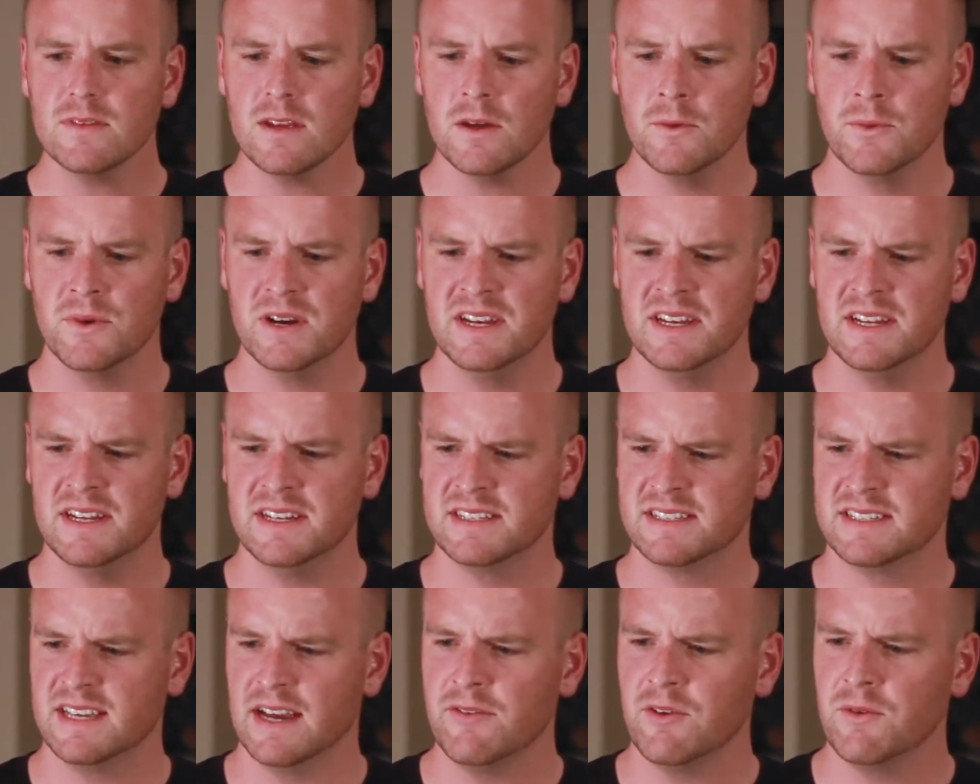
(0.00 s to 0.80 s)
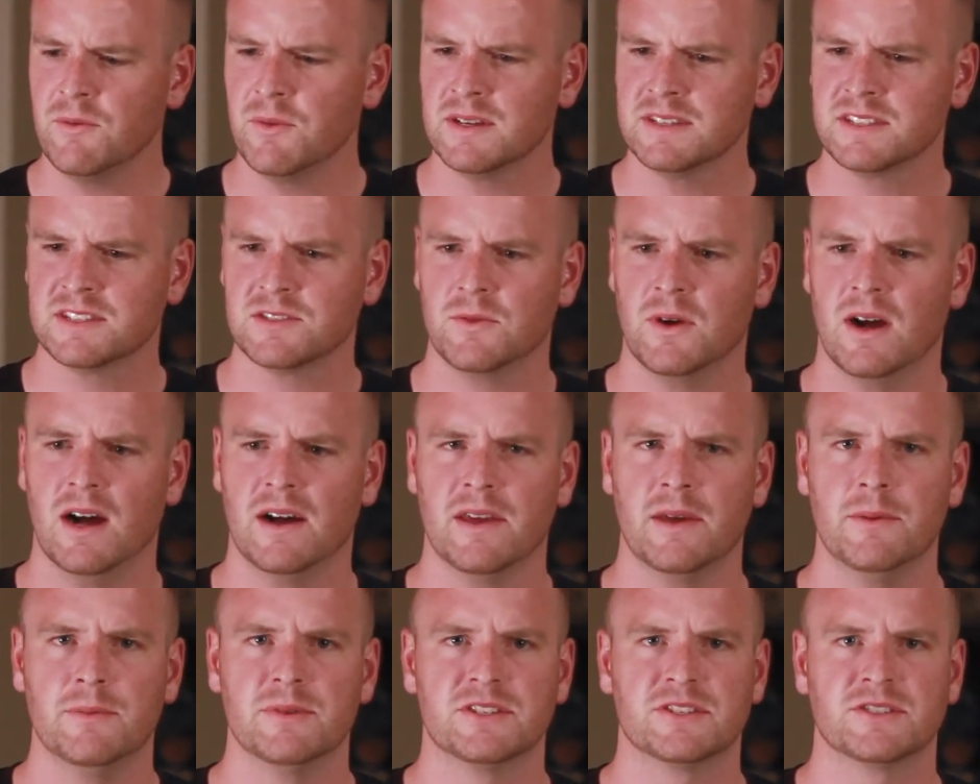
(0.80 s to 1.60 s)
what he did is every once in a while
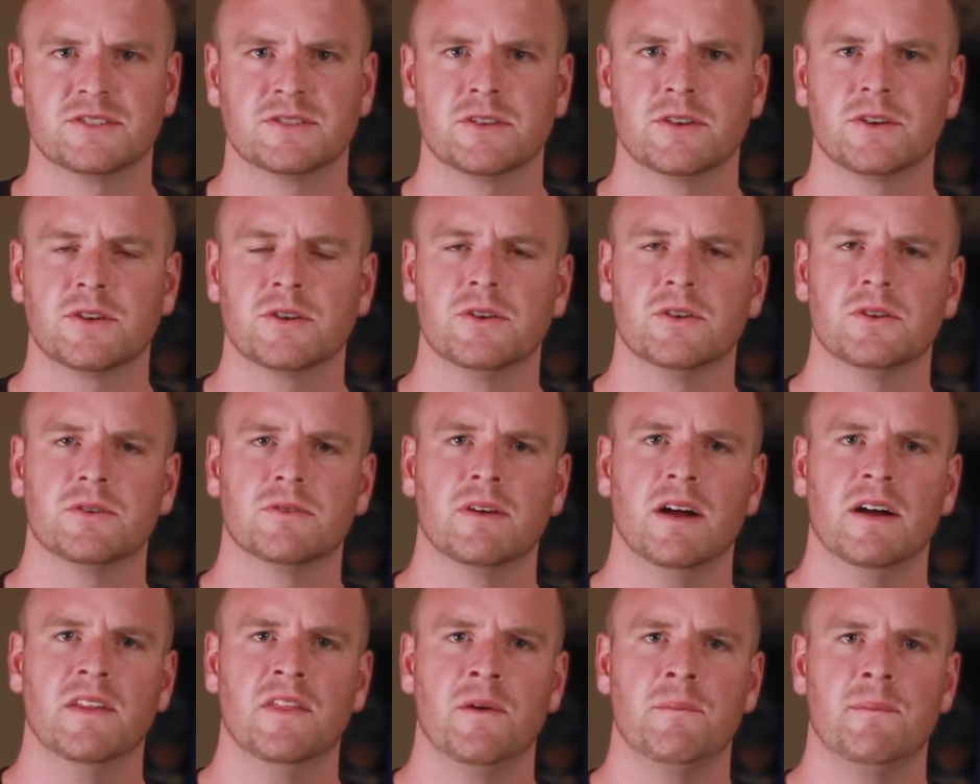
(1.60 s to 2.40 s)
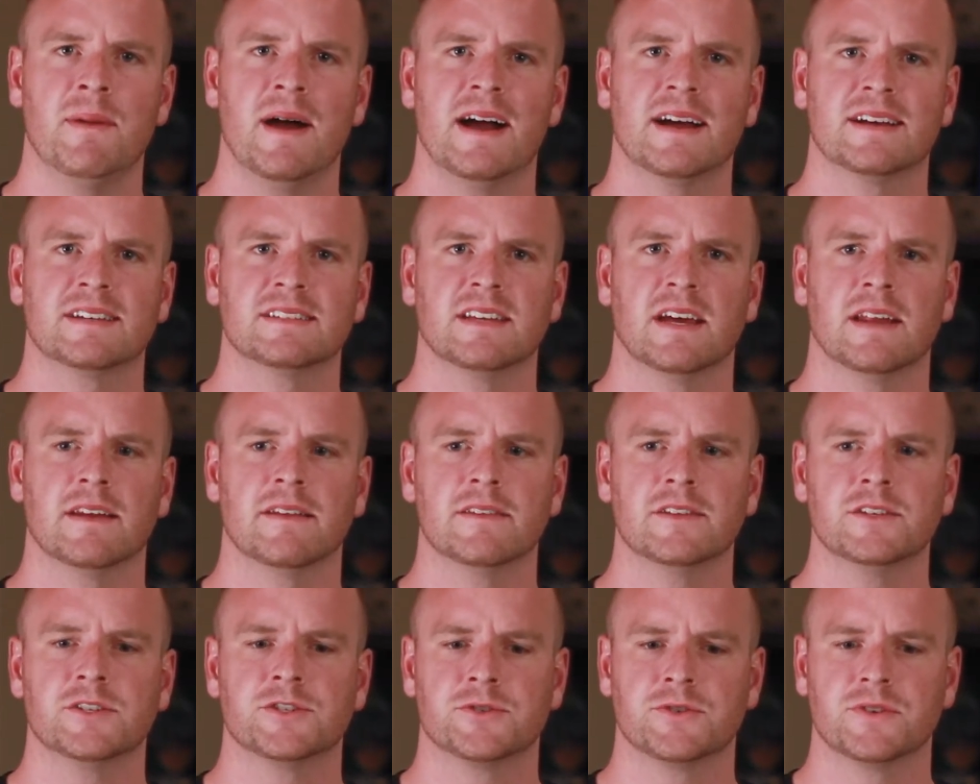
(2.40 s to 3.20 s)
he would circle around the backside of
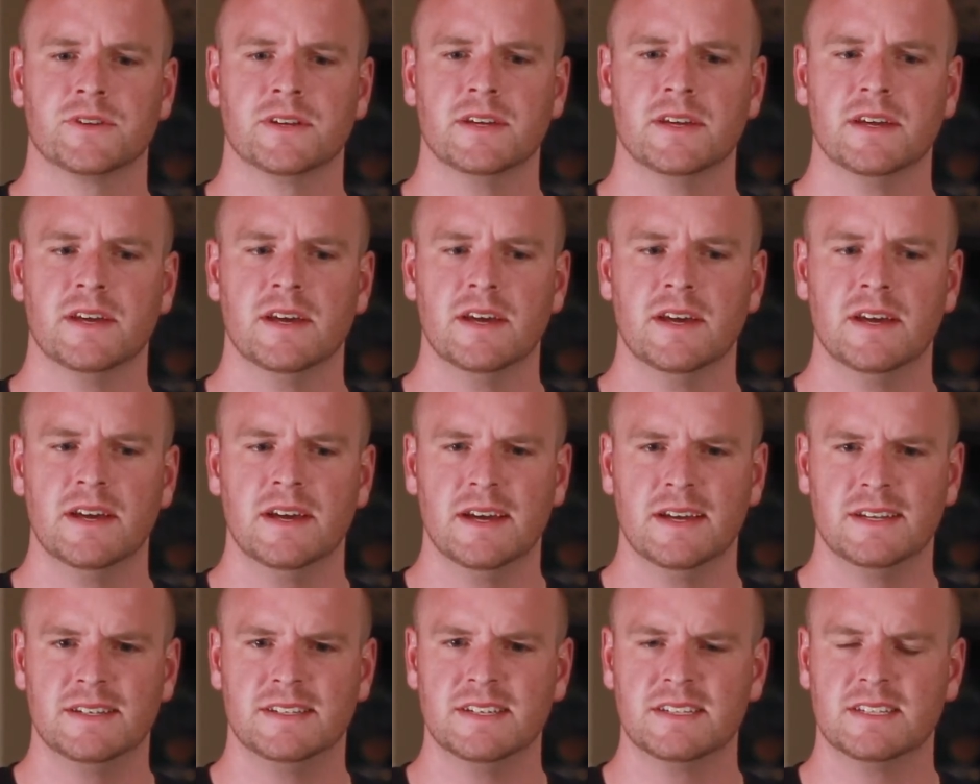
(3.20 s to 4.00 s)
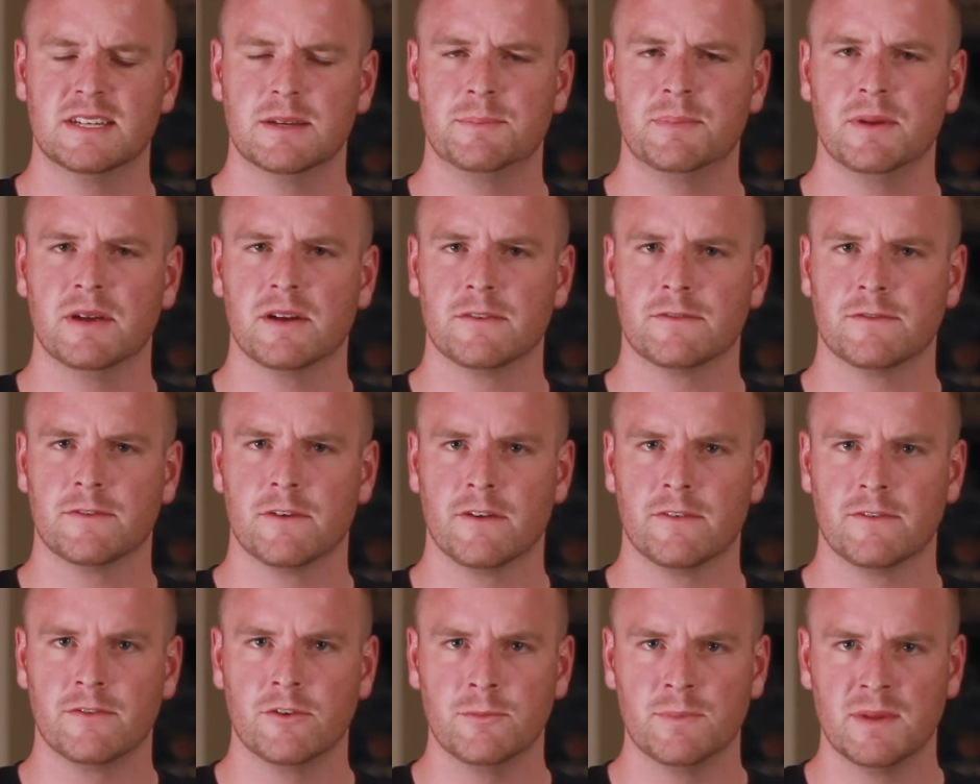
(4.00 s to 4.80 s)
the tree and disappear for
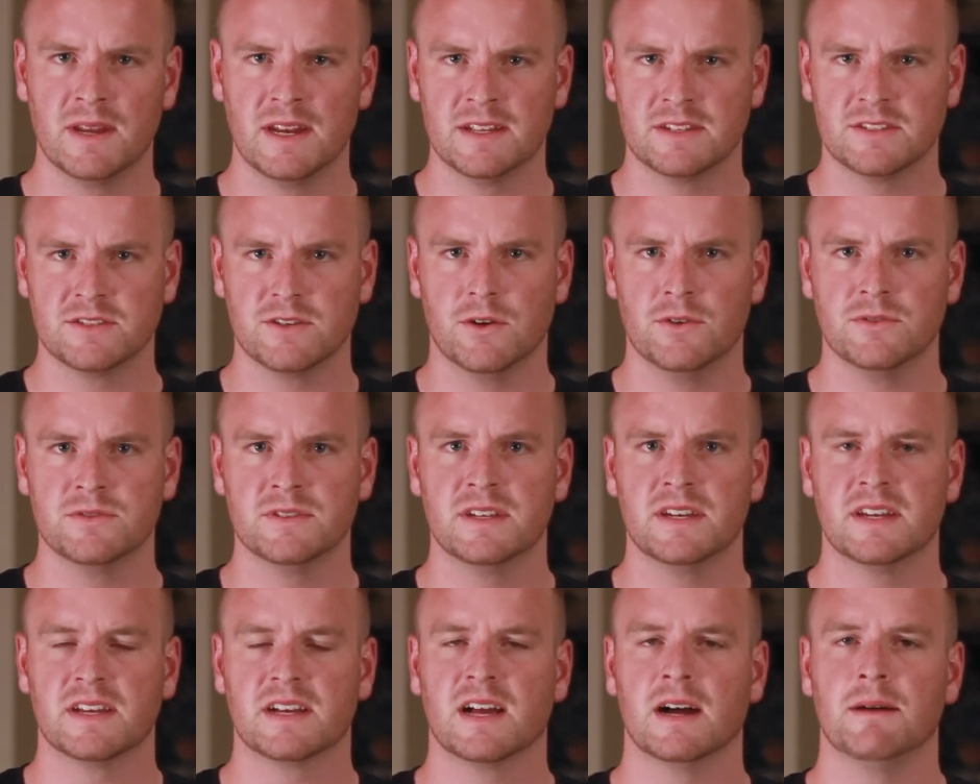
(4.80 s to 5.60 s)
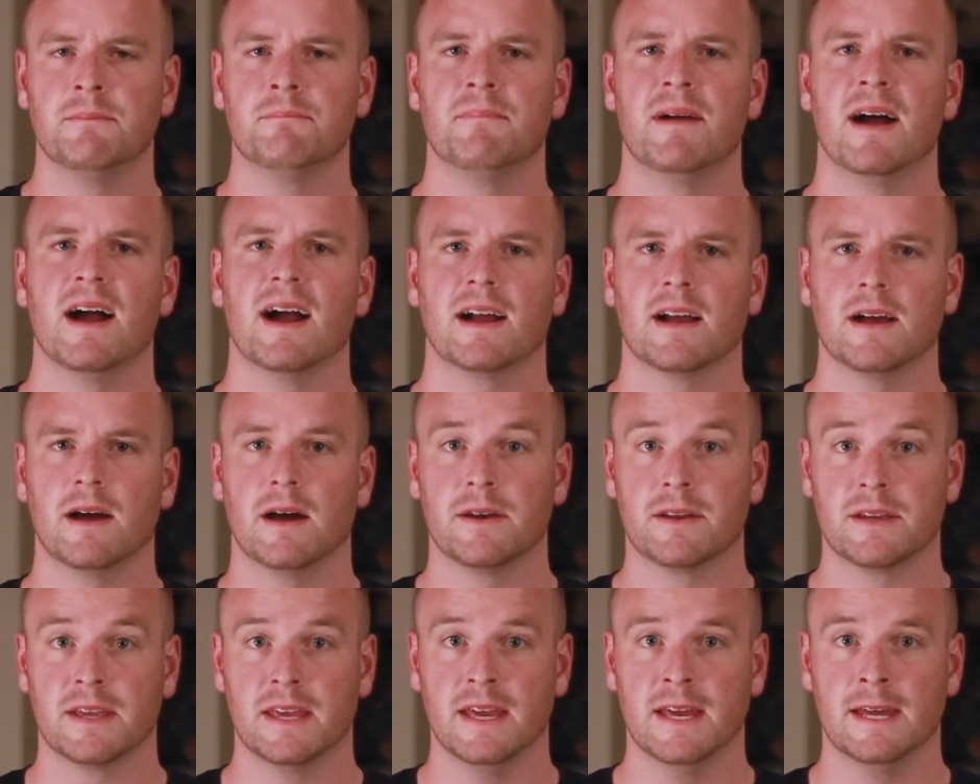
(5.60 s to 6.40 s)
a few minutes only to come back
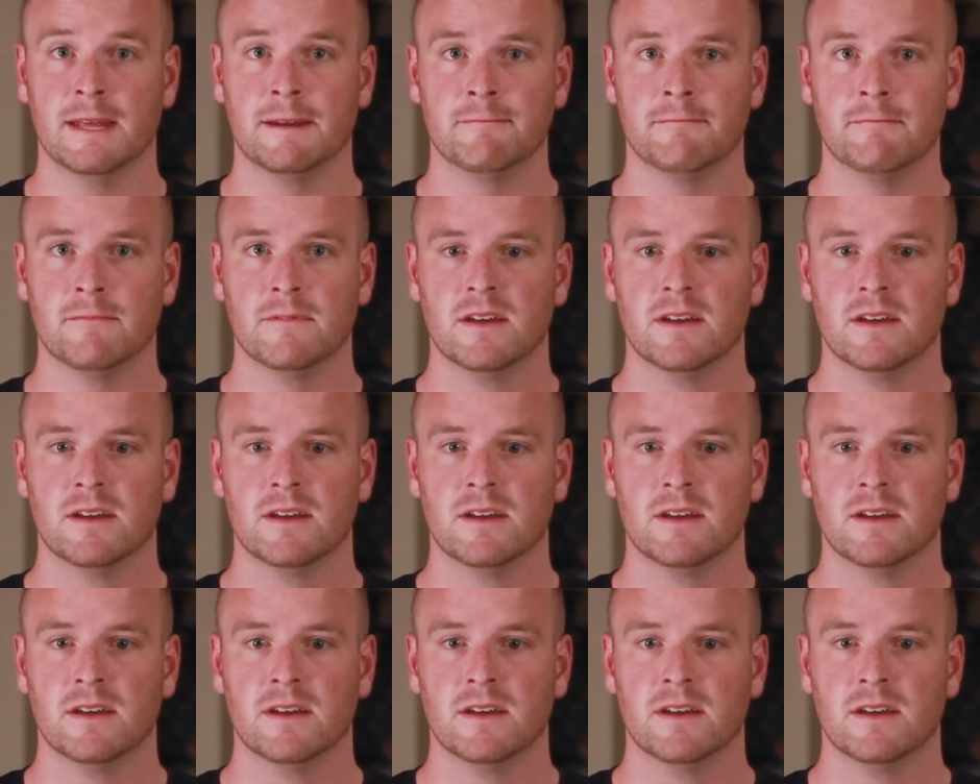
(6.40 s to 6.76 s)
out again.